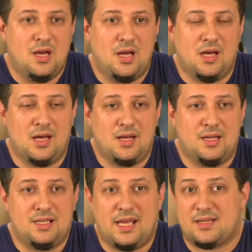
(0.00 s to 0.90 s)

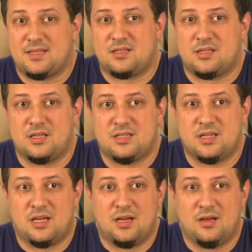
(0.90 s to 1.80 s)
Next is
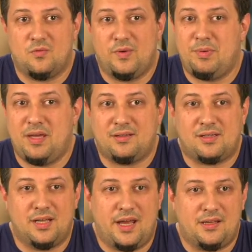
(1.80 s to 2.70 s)
a VPN
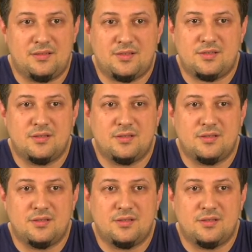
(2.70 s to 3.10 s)
client.